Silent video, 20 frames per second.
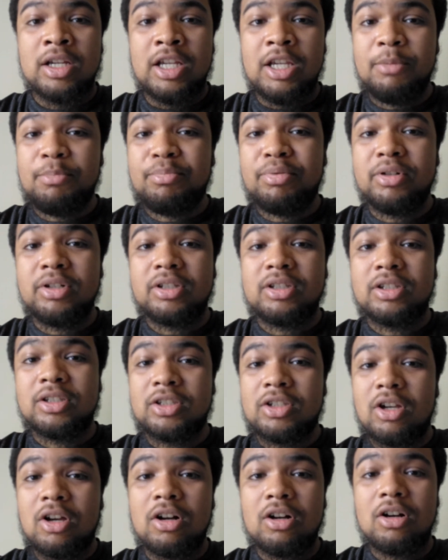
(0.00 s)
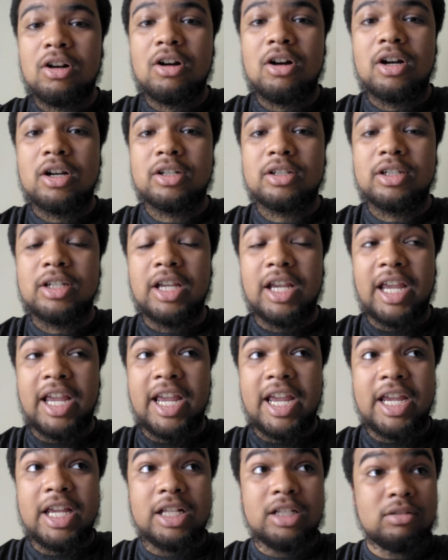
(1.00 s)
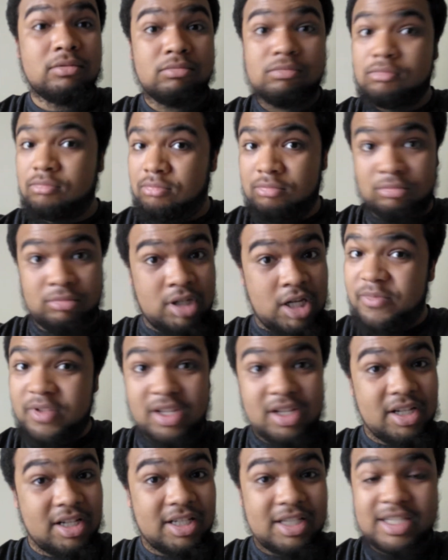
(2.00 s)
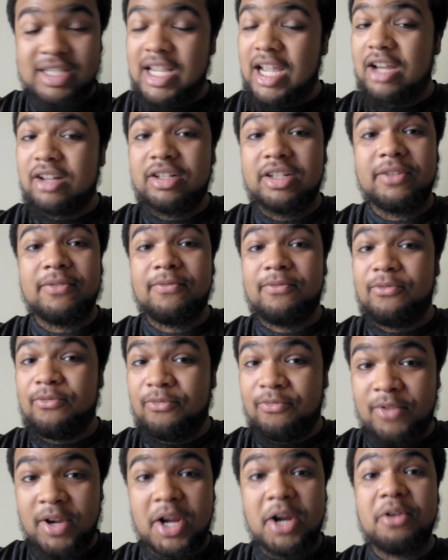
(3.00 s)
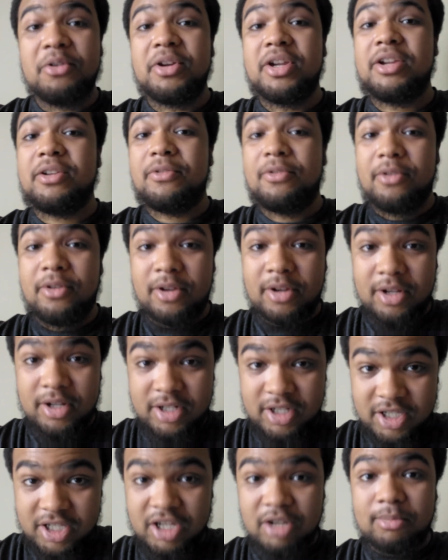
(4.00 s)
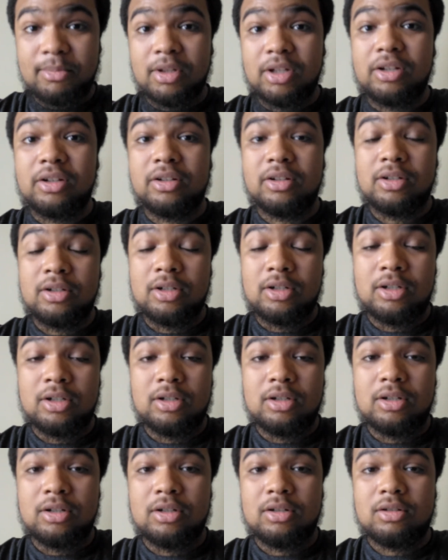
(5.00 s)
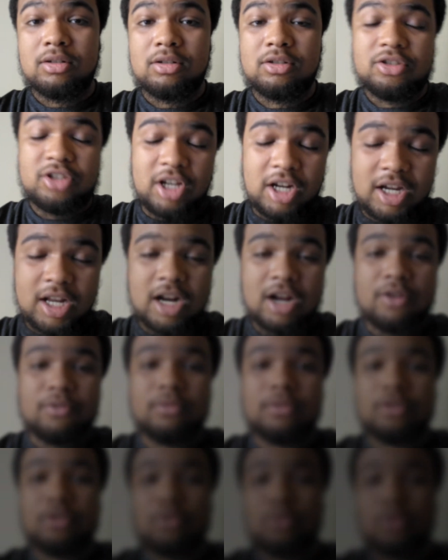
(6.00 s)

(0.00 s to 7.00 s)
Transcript: he put the song on and it sounded very similar. Check it out real